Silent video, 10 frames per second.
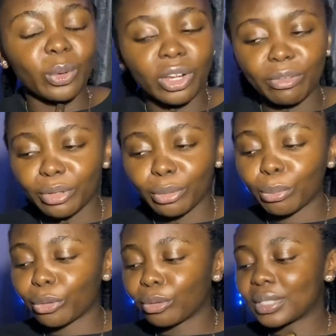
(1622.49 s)
It would have been a
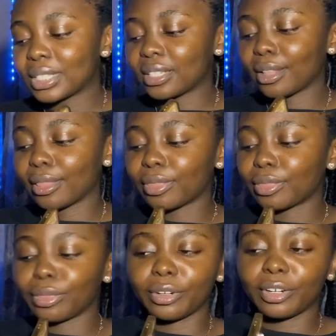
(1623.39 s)
promising
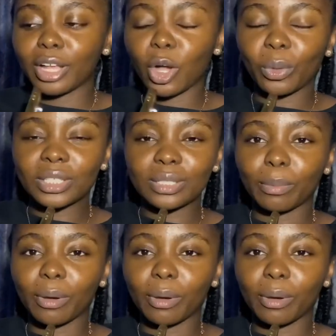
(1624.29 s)
thriller with